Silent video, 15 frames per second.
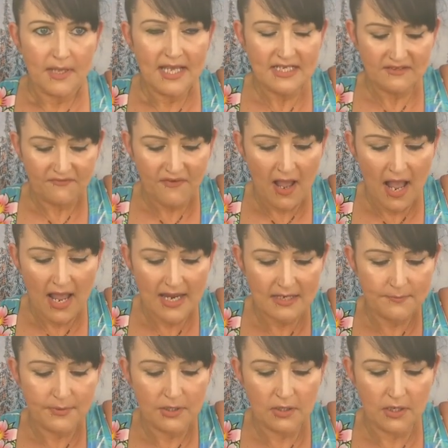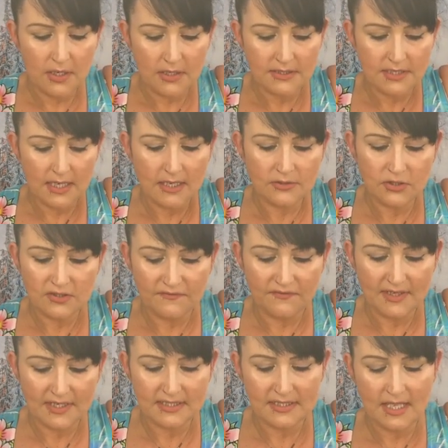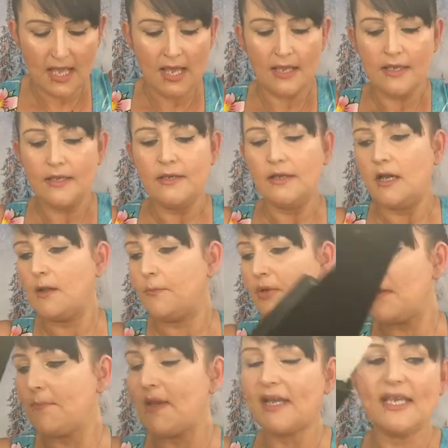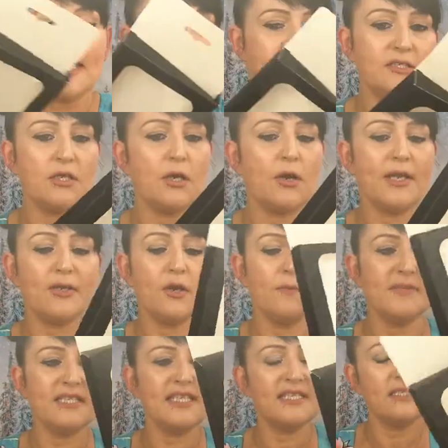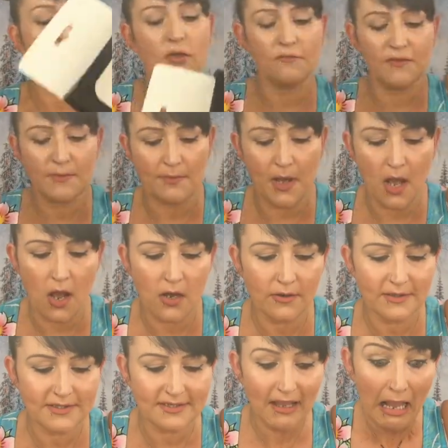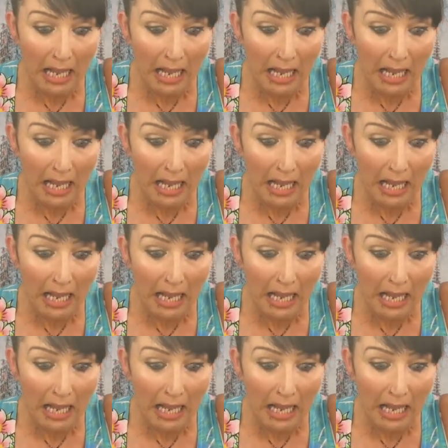it's fine because I'll just fix that. I'll put it back in. So it comes in this lovely box.